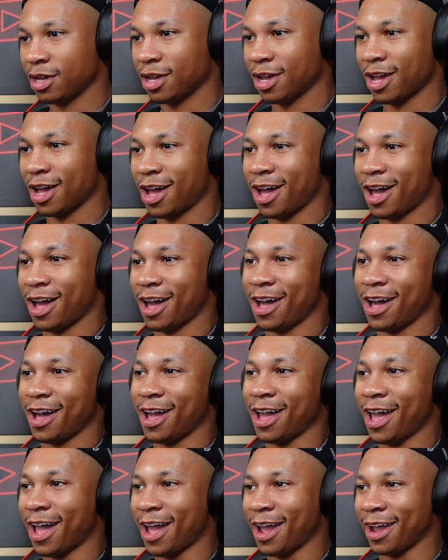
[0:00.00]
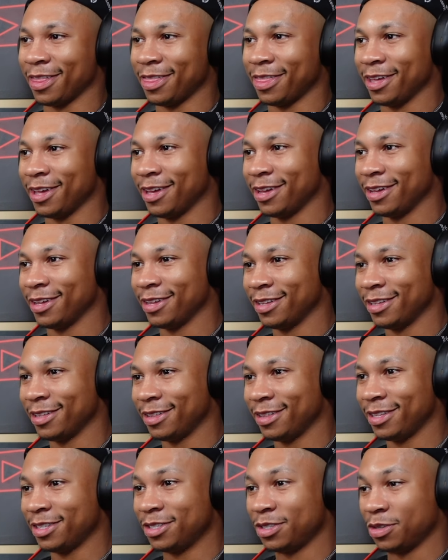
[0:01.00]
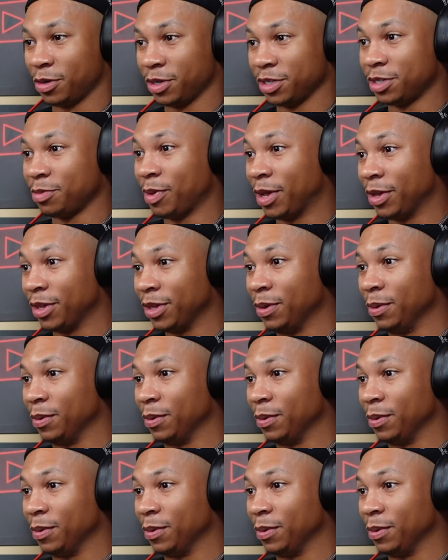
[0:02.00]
Ah, Agatha. This story's about you.